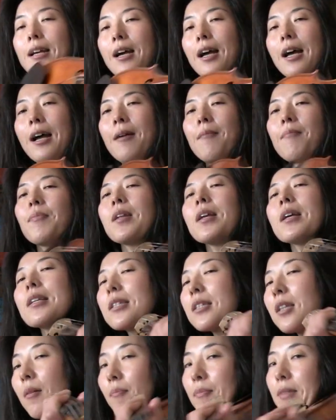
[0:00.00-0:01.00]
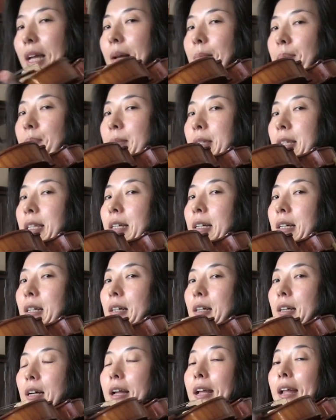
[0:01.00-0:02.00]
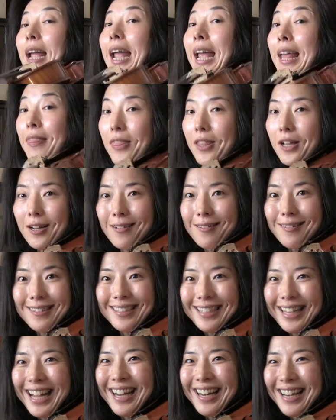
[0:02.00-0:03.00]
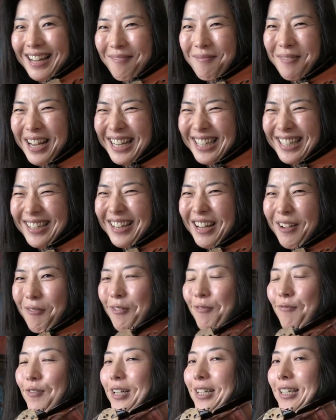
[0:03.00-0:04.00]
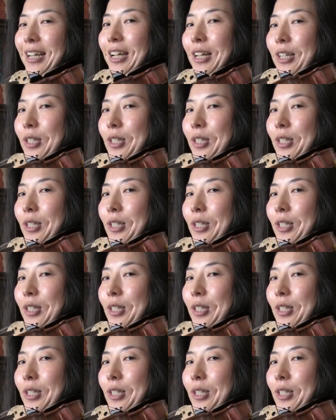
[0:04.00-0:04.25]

Um, sometimes, uh, and the, let me answer that one first.